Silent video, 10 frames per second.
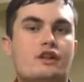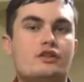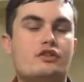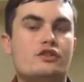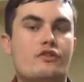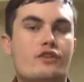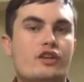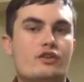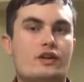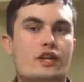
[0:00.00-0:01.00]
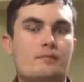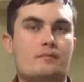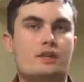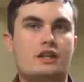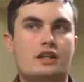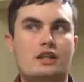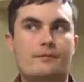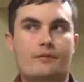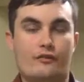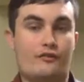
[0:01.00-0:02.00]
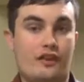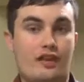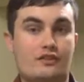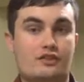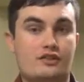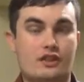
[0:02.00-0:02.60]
to the video game um, fans,